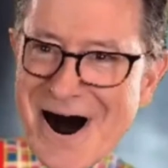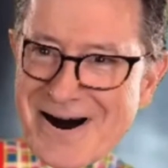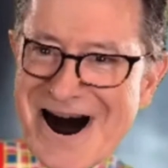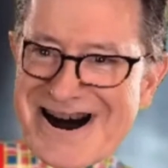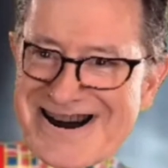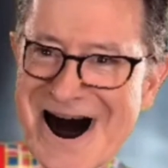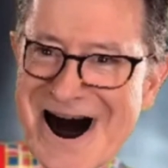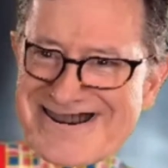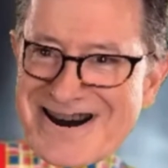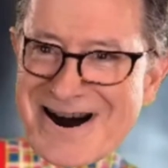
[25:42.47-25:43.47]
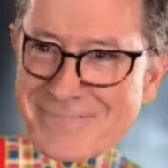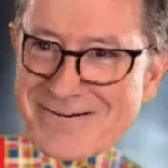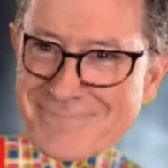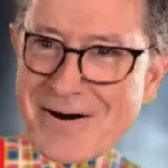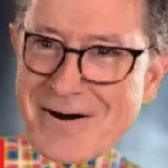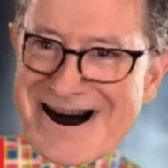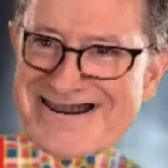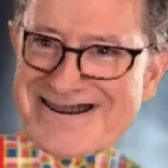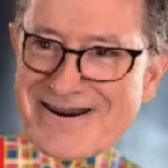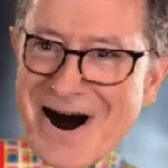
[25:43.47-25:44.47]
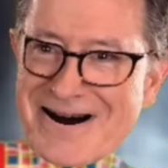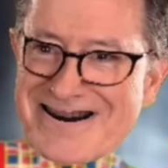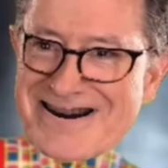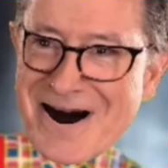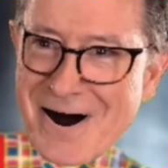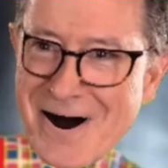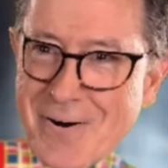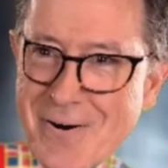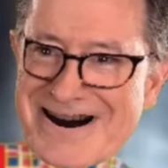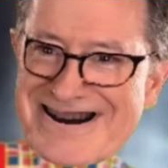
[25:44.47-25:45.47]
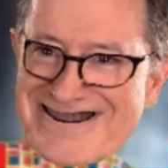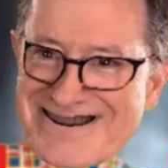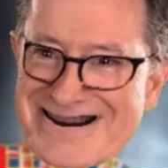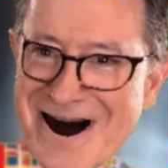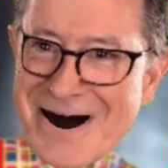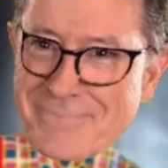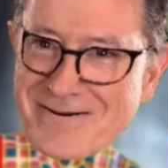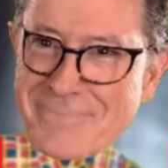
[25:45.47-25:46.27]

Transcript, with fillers: All right, guys, before we get started, who gets to keep the